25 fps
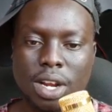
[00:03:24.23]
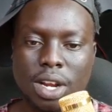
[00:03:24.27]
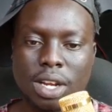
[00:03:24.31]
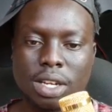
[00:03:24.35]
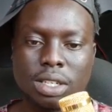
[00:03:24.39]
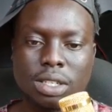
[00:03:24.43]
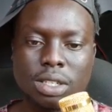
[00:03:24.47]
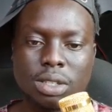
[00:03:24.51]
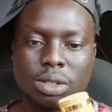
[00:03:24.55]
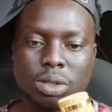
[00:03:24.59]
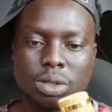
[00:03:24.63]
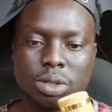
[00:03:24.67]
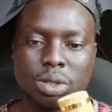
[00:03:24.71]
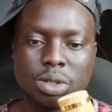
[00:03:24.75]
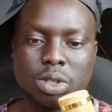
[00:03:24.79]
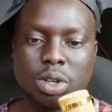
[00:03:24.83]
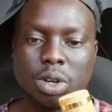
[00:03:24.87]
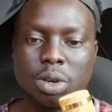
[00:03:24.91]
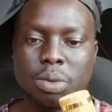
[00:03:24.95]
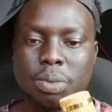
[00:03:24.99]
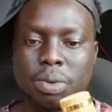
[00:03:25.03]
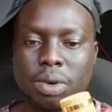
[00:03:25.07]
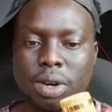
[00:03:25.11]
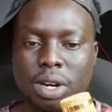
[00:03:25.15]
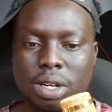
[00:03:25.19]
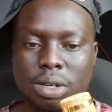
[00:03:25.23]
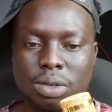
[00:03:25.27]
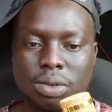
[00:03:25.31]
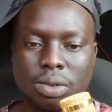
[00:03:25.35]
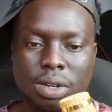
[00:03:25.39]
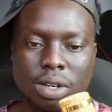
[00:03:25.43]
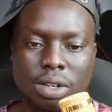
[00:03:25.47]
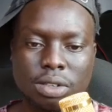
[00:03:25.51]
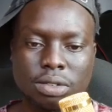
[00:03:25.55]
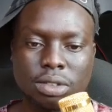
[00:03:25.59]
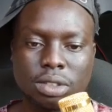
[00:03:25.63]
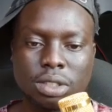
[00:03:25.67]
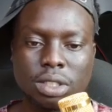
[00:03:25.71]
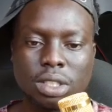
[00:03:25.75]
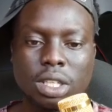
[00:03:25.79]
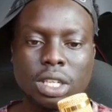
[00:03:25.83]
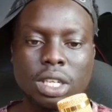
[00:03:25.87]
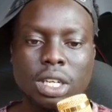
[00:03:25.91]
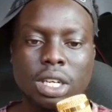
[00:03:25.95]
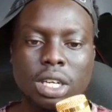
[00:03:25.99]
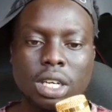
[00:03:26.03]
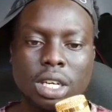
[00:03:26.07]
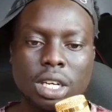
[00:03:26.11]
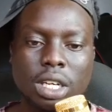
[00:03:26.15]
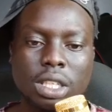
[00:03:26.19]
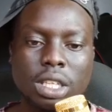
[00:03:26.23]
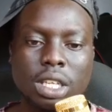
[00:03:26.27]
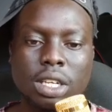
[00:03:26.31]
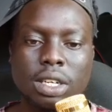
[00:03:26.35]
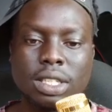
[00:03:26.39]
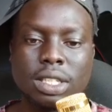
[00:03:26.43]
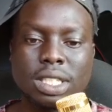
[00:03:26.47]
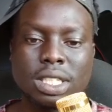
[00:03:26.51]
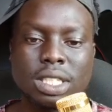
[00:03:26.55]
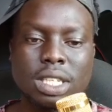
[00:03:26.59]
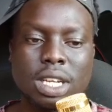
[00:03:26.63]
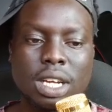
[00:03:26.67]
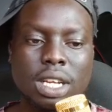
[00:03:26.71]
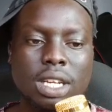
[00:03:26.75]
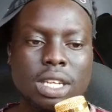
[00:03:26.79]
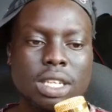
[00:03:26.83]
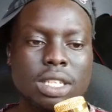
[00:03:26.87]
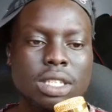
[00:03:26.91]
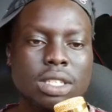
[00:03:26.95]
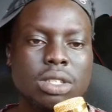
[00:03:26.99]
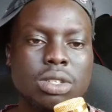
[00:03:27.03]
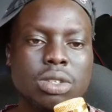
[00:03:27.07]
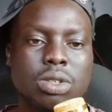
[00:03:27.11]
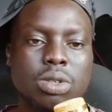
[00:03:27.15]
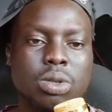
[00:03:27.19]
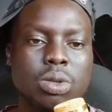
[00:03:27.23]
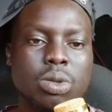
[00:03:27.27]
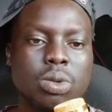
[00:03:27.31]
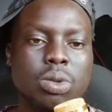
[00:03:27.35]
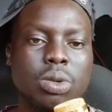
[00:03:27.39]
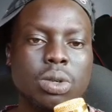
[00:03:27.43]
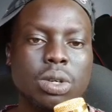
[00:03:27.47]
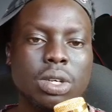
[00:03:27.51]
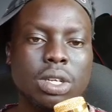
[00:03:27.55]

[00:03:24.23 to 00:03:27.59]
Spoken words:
or top right, whatever. And then rich colors, true,